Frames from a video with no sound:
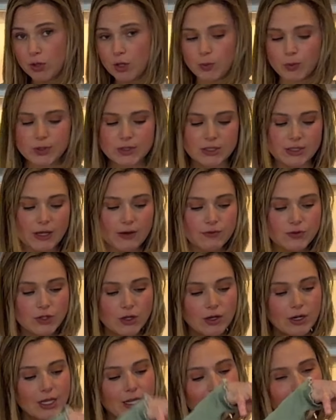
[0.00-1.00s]
and what's left
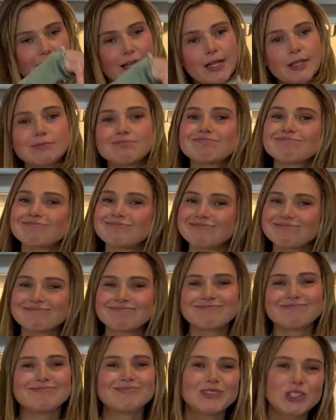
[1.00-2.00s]
on it, and
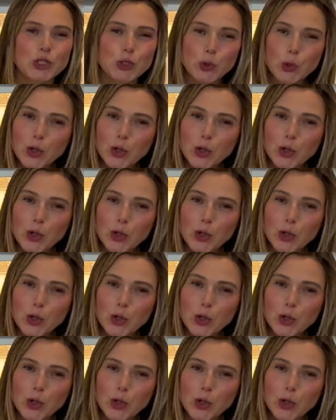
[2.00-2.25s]
you